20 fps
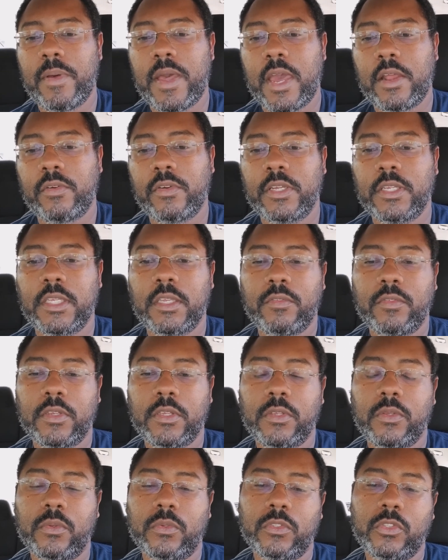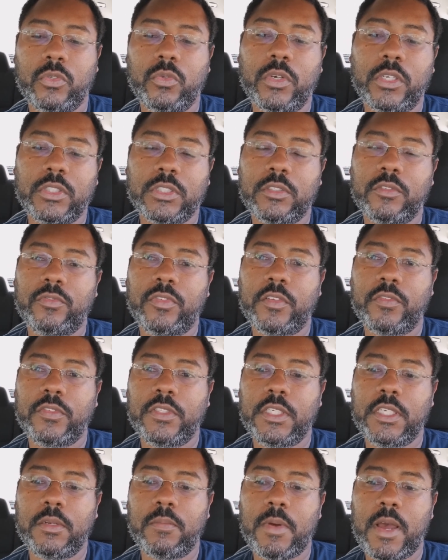battery giving you
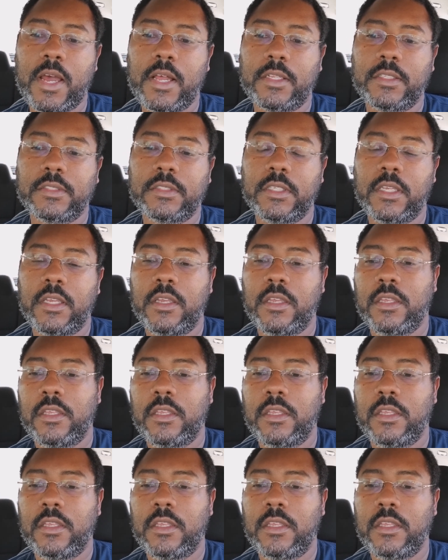215 miles,